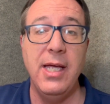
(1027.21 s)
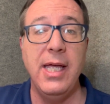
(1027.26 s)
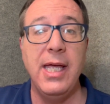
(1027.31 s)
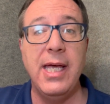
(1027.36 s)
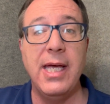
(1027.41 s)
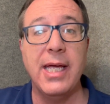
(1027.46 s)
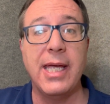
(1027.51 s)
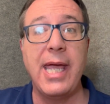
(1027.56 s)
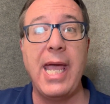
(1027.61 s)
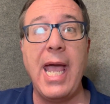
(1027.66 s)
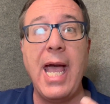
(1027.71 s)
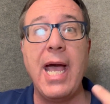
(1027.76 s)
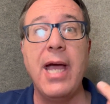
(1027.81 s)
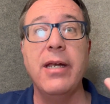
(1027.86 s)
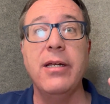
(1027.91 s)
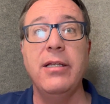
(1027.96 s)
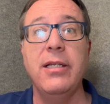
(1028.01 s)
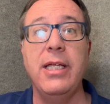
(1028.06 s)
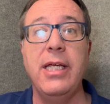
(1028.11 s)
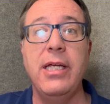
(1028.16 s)
It
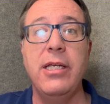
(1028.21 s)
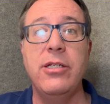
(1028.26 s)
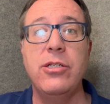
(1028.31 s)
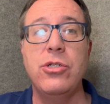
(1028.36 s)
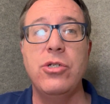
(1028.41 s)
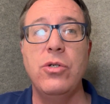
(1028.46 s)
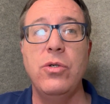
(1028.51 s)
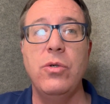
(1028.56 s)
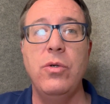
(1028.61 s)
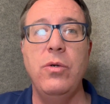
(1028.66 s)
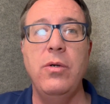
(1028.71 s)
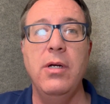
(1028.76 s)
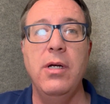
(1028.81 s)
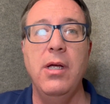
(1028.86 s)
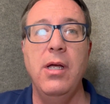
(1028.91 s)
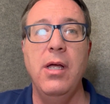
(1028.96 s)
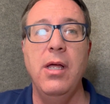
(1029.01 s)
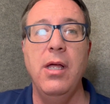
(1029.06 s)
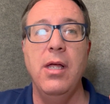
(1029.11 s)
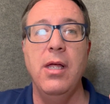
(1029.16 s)
can lead to
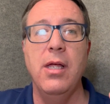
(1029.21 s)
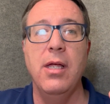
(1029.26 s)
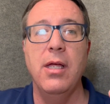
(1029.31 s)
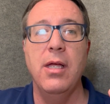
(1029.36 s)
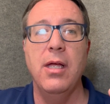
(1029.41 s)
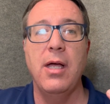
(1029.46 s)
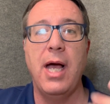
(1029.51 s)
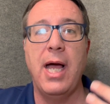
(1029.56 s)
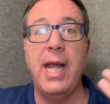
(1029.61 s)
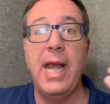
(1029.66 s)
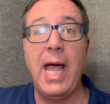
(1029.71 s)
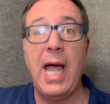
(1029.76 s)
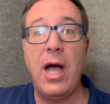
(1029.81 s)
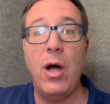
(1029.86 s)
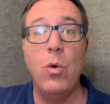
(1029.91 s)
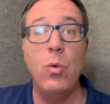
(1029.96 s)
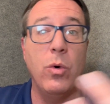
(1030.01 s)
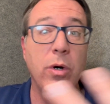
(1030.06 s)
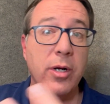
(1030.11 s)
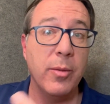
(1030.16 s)
an
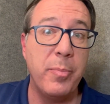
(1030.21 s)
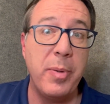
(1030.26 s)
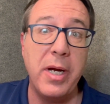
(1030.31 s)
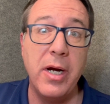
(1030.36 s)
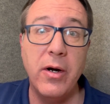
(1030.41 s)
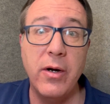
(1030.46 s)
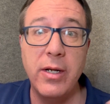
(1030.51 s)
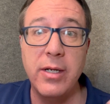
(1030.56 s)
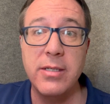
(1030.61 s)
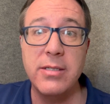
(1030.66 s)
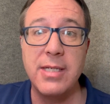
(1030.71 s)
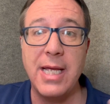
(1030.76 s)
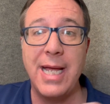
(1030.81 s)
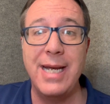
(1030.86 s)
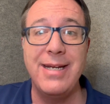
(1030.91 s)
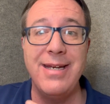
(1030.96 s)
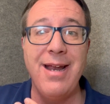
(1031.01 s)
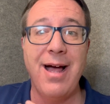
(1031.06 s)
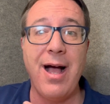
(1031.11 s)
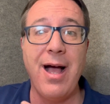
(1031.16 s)
outward appearance
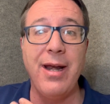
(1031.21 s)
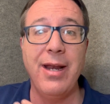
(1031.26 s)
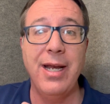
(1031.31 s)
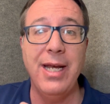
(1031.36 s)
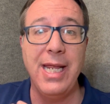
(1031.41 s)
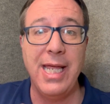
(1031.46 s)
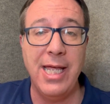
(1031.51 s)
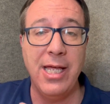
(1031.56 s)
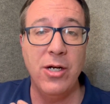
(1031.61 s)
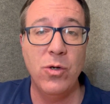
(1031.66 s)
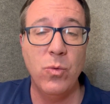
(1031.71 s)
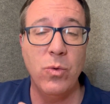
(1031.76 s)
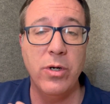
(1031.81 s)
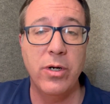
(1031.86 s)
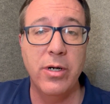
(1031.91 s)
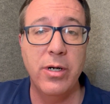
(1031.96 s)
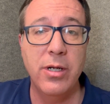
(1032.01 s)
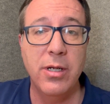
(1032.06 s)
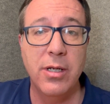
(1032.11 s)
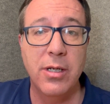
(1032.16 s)
and not an
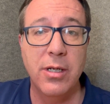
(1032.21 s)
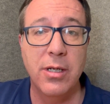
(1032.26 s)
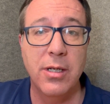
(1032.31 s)
inward